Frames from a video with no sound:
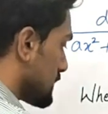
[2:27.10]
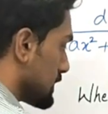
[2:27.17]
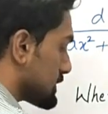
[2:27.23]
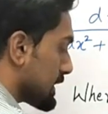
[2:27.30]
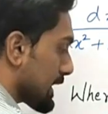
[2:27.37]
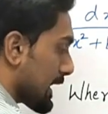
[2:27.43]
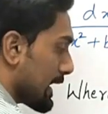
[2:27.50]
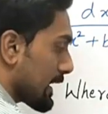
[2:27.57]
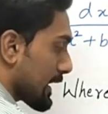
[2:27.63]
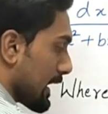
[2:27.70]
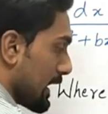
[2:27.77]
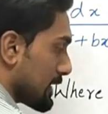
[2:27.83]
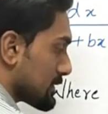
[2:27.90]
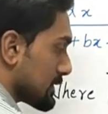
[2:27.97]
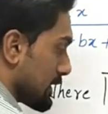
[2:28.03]
The second
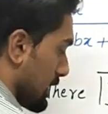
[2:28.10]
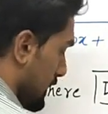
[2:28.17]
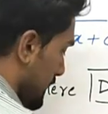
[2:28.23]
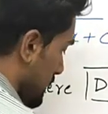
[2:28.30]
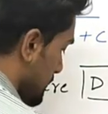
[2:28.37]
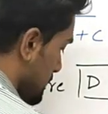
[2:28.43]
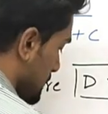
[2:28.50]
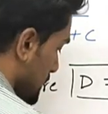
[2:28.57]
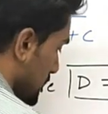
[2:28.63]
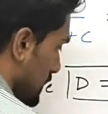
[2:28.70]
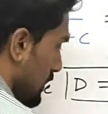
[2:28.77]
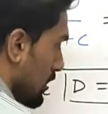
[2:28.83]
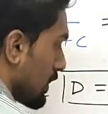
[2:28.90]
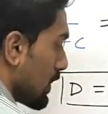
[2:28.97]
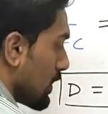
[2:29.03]
case is
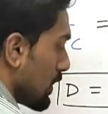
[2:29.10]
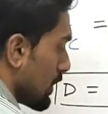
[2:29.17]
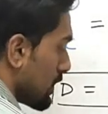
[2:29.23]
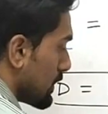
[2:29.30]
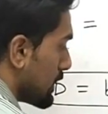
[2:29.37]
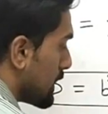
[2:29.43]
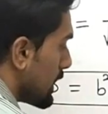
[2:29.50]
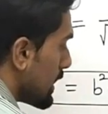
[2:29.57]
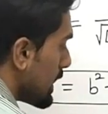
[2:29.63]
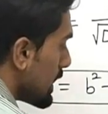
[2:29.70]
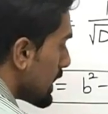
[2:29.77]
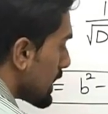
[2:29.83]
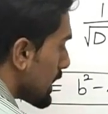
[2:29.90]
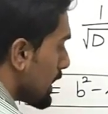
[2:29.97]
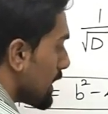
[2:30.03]
d
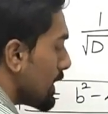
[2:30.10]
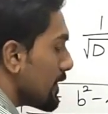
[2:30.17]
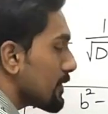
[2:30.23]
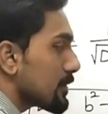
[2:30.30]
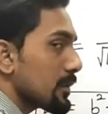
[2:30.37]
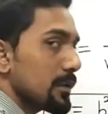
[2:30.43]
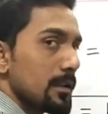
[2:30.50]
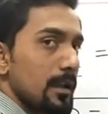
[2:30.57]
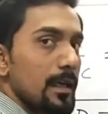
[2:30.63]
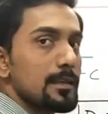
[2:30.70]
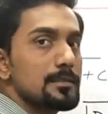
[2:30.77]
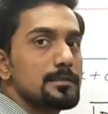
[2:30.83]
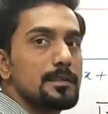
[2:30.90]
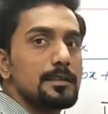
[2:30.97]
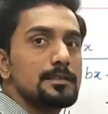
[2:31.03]
is
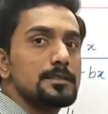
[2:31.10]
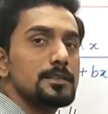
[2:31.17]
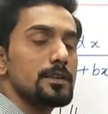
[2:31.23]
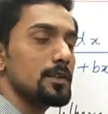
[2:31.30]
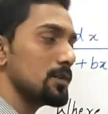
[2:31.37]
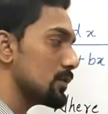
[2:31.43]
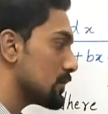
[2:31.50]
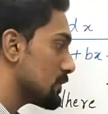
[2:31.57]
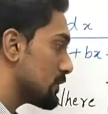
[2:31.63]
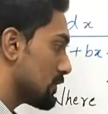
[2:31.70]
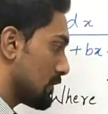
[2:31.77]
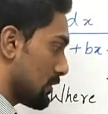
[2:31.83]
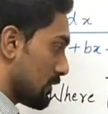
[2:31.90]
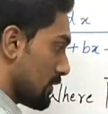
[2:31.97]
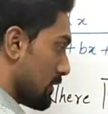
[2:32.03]
less than 0.
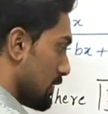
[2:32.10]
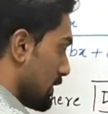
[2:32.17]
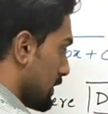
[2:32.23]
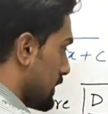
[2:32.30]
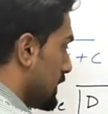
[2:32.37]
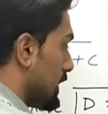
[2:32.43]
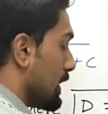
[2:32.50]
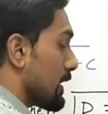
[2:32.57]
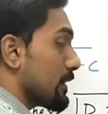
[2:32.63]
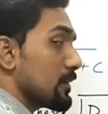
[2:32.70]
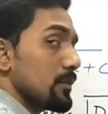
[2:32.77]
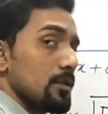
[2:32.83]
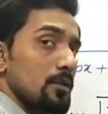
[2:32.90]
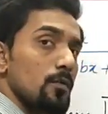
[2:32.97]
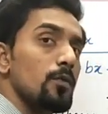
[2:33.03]

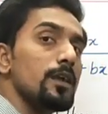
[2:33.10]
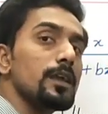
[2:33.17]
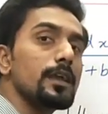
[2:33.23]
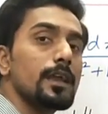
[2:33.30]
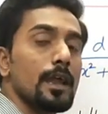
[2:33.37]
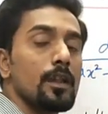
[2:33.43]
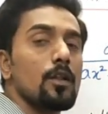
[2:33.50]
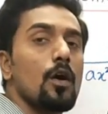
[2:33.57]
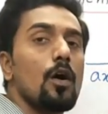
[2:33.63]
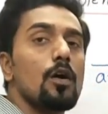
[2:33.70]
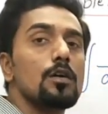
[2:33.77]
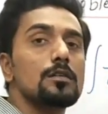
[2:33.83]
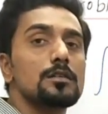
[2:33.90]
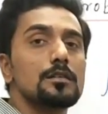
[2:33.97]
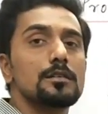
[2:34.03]
Here we
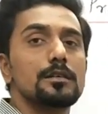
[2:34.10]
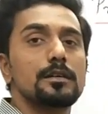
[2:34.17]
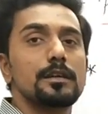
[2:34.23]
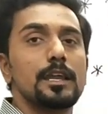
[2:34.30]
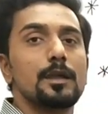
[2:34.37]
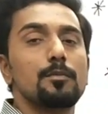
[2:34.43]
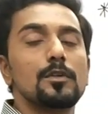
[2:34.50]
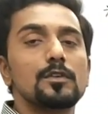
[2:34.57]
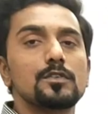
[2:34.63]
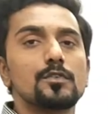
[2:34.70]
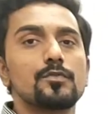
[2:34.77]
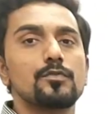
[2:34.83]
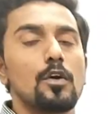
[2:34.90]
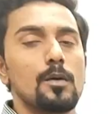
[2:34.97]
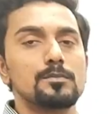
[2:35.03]
cannot able
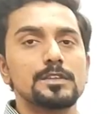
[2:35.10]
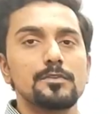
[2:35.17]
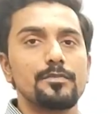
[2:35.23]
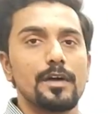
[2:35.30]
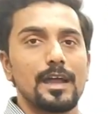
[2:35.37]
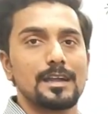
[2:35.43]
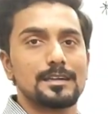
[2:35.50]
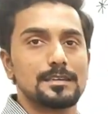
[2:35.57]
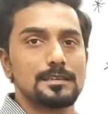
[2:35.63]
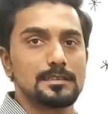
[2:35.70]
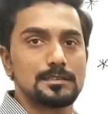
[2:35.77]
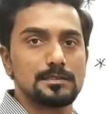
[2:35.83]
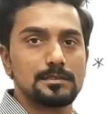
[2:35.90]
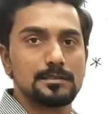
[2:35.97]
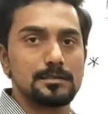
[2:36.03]
to form the
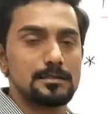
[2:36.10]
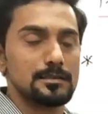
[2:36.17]
factors.